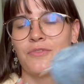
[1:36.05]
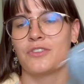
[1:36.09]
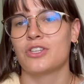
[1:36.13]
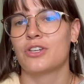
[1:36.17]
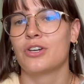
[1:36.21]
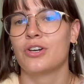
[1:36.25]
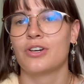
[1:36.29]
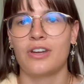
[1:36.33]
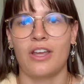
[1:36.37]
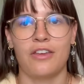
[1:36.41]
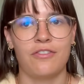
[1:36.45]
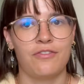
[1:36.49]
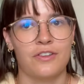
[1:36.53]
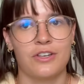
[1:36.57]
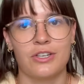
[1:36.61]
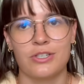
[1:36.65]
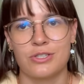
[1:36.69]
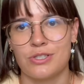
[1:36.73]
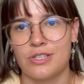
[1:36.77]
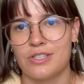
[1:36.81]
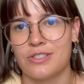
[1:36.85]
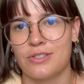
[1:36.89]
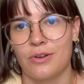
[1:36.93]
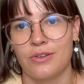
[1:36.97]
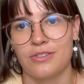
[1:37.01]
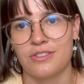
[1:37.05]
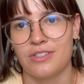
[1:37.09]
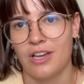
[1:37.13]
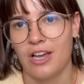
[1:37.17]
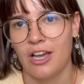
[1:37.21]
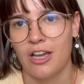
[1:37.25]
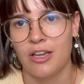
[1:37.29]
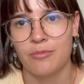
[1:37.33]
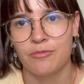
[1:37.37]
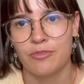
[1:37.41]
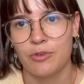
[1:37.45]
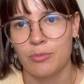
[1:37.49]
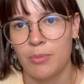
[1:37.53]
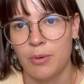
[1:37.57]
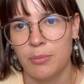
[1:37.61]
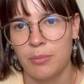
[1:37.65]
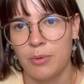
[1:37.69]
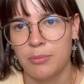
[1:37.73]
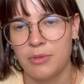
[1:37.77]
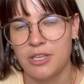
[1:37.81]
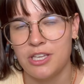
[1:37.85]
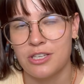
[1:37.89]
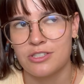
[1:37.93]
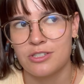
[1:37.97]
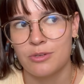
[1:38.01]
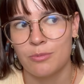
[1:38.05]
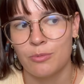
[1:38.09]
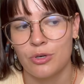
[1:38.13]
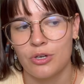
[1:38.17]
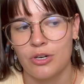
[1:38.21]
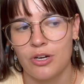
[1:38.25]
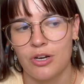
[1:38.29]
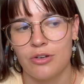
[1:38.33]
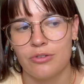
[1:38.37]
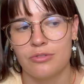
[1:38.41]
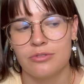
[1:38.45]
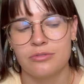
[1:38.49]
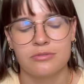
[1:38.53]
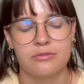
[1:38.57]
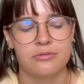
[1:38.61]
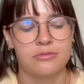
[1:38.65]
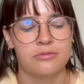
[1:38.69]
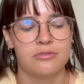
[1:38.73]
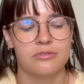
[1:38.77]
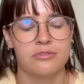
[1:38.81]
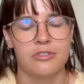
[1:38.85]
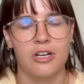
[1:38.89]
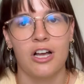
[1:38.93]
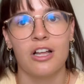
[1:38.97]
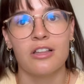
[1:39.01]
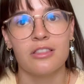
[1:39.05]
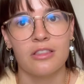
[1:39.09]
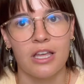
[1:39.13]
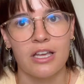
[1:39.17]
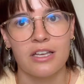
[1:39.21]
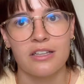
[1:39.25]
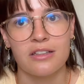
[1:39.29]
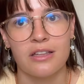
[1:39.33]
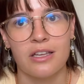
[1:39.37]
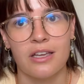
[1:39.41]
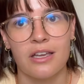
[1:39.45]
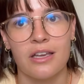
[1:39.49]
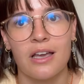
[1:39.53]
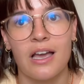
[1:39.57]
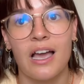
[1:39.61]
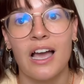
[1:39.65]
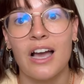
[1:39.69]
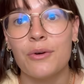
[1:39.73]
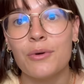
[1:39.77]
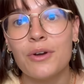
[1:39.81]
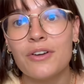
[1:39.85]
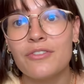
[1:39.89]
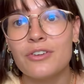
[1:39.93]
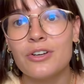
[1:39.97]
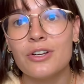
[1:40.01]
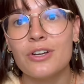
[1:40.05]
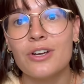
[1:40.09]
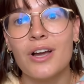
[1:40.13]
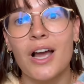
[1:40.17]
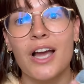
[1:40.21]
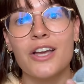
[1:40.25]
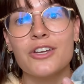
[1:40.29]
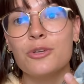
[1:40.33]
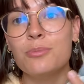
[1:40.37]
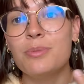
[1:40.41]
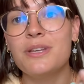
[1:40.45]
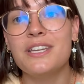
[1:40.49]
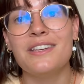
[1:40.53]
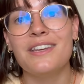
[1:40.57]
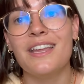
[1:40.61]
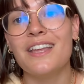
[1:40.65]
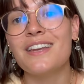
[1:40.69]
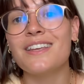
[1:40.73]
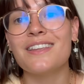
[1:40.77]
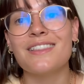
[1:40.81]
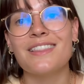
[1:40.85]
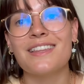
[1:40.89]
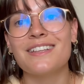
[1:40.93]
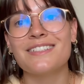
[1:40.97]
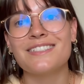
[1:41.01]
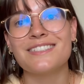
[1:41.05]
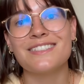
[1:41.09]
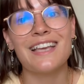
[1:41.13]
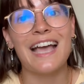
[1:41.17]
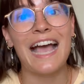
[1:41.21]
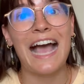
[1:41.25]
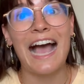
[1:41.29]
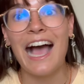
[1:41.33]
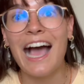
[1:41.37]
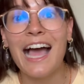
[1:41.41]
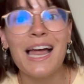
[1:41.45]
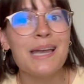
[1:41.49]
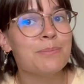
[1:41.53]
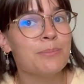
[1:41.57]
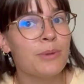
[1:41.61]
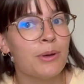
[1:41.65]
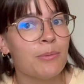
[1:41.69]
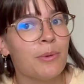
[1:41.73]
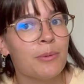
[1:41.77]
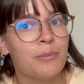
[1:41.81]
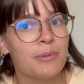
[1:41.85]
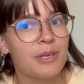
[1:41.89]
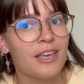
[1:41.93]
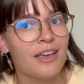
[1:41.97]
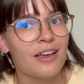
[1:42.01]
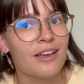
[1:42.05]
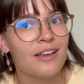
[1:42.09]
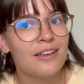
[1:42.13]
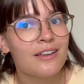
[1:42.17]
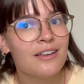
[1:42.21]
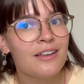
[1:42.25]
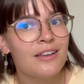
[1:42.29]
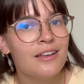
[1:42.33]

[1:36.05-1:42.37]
Could I finish this on time for Mamma Mia tomorrow? Unlikely. However, I could be knitting this at Mamma Mia.